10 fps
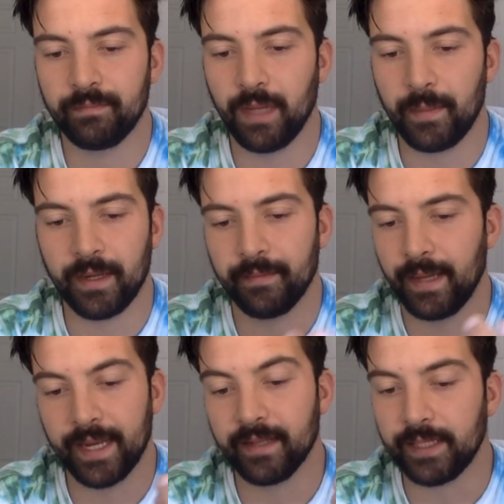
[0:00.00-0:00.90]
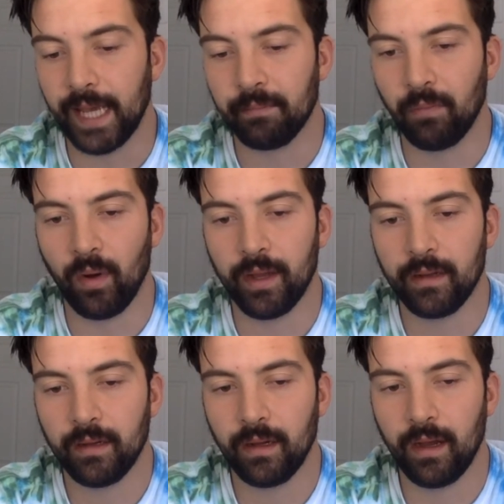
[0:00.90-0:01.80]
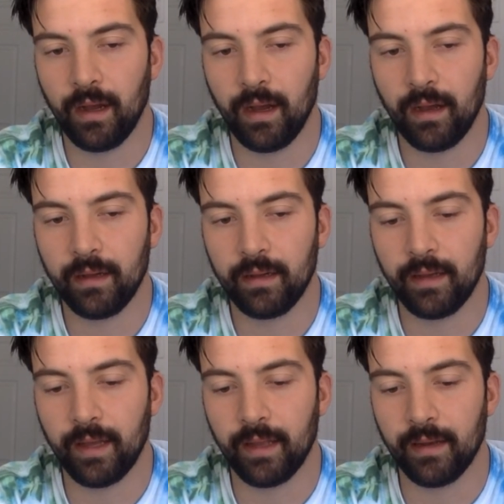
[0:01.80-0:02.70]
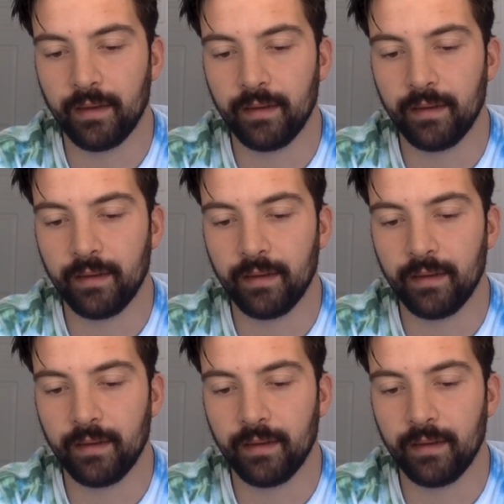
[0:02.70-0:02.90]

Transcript: mean, it is Game Boy, and